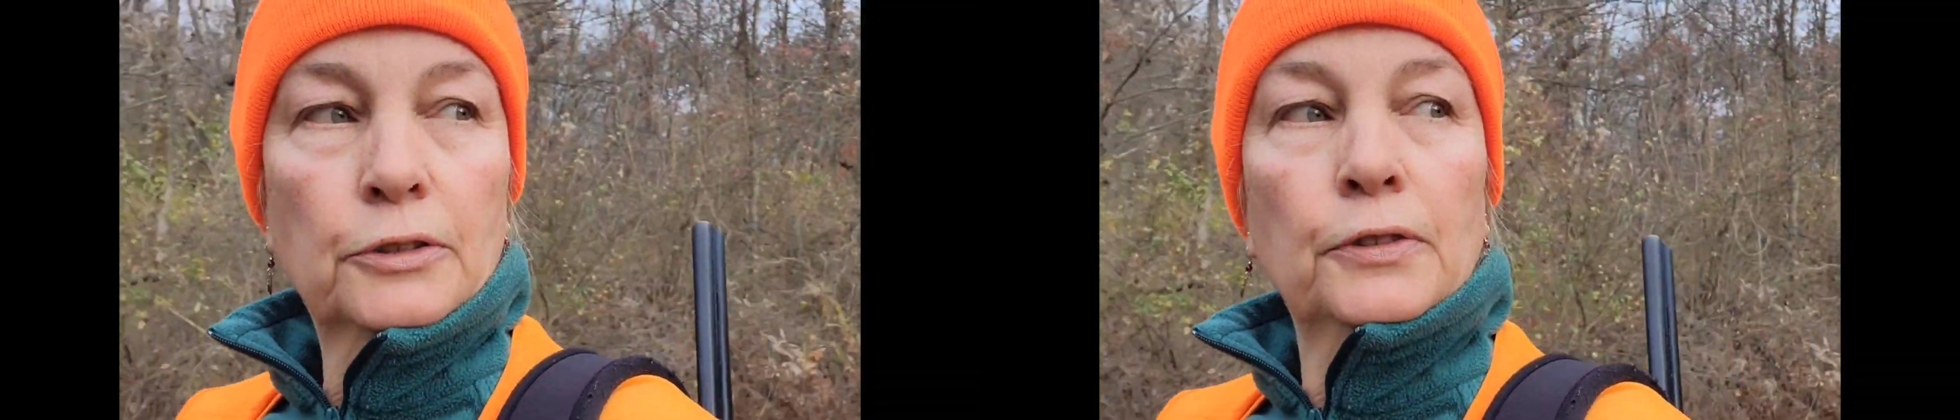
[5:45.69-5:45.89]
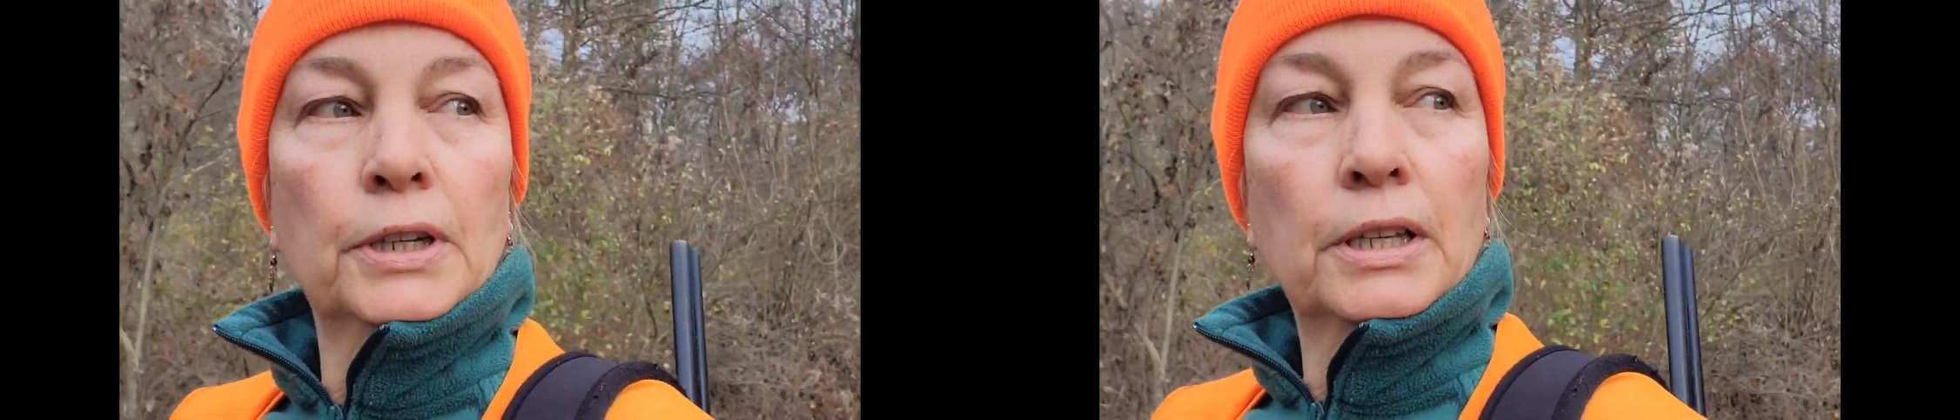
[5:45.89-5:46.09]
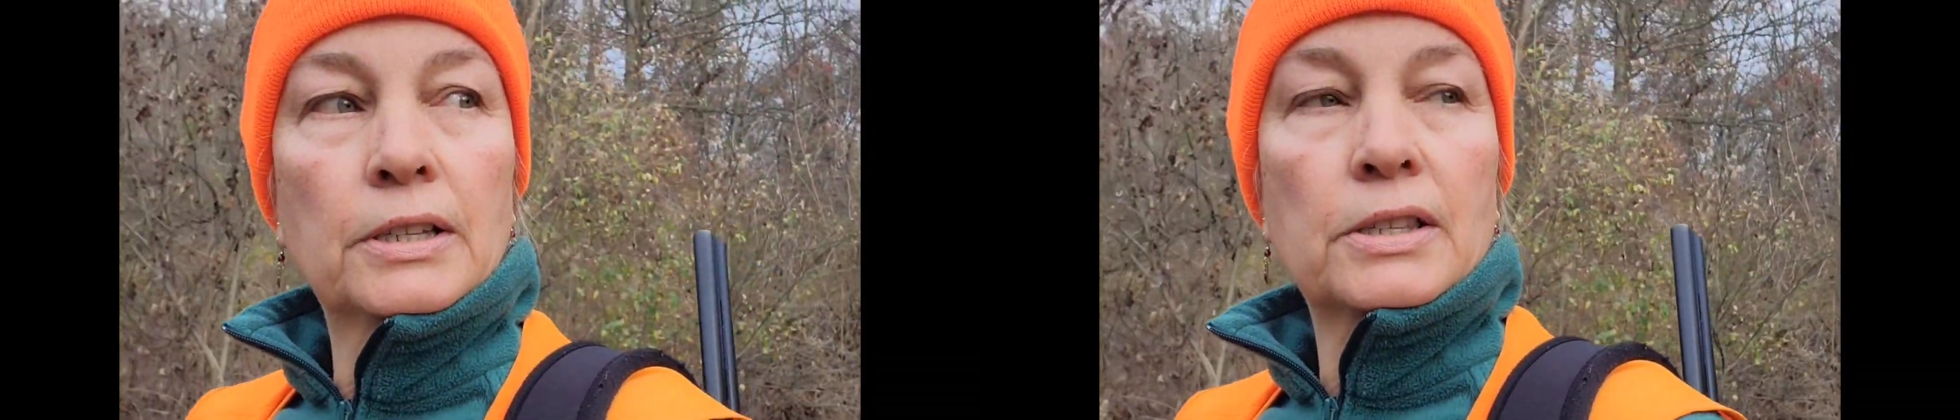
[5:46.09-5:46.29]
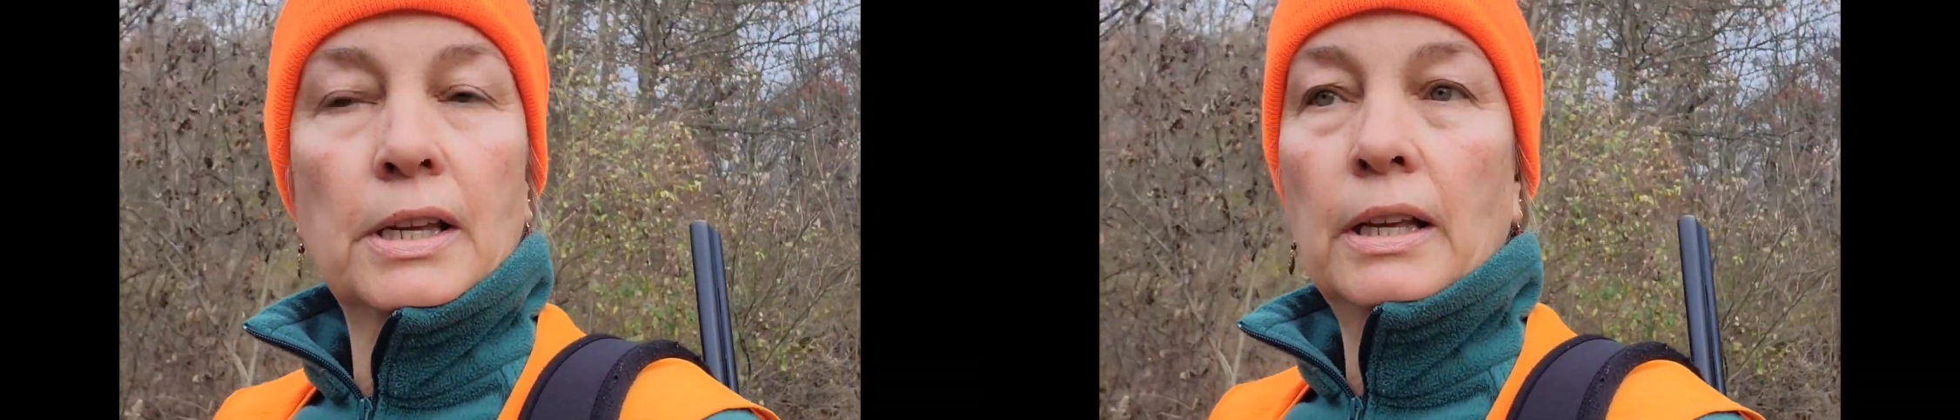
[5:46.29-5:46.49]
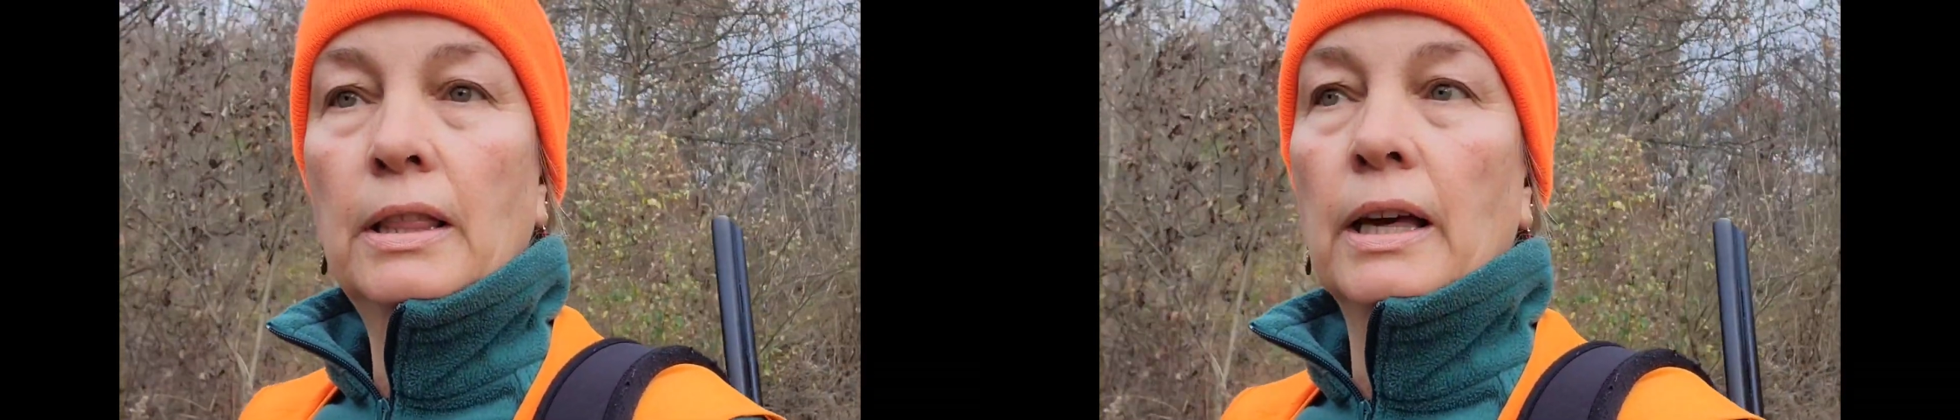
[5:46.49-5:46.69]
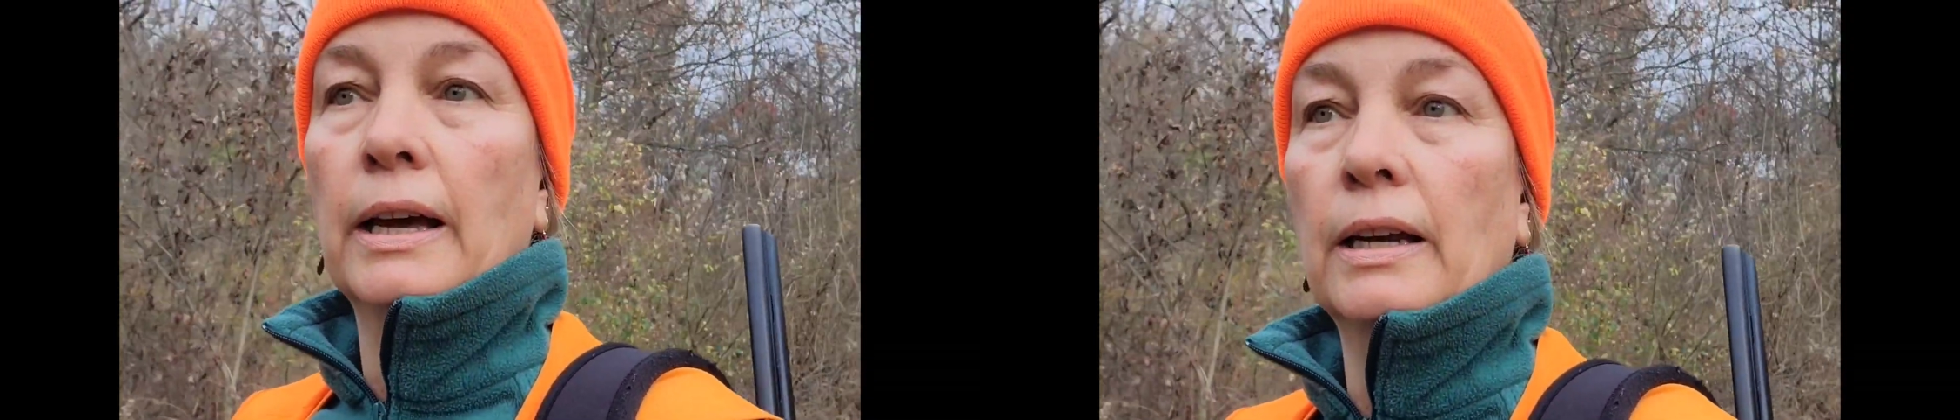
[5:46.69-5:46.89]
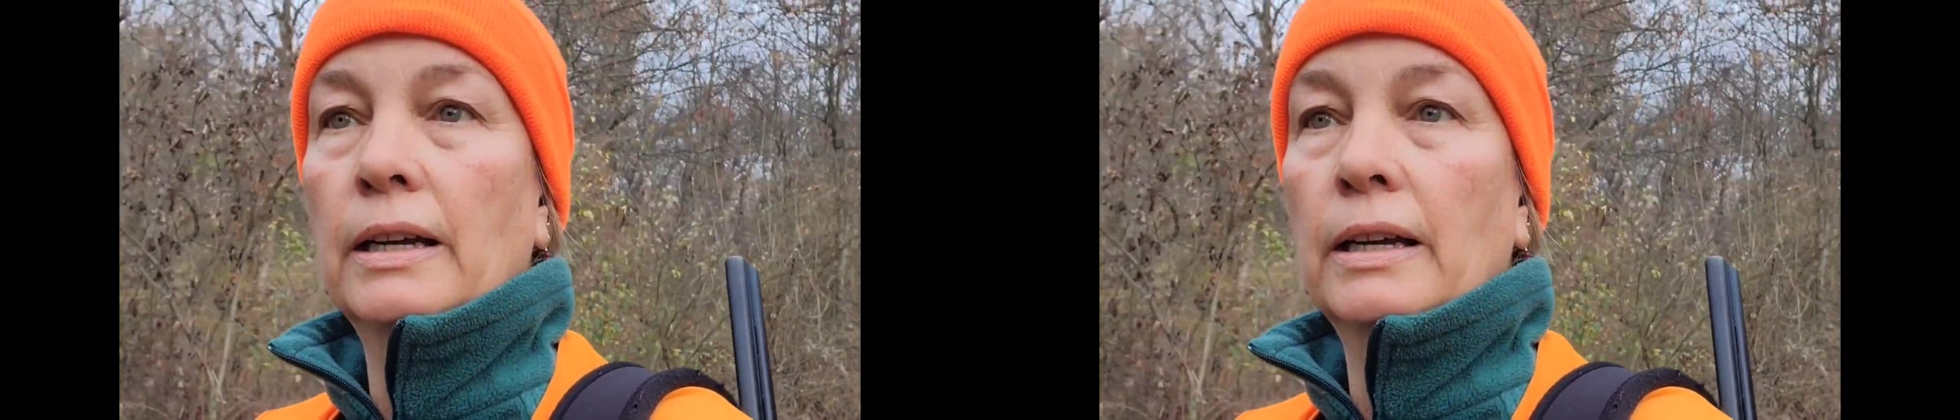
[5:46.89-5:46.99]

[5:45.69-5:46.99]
funny you say that.